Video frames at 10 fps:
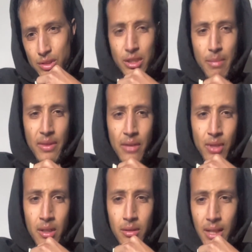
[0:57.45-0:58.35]
She looked like she
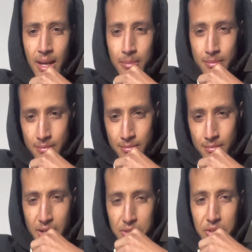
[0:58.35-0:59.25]
made that thing clap.
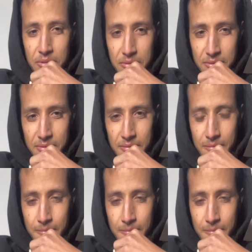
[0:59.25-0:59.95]
Nice.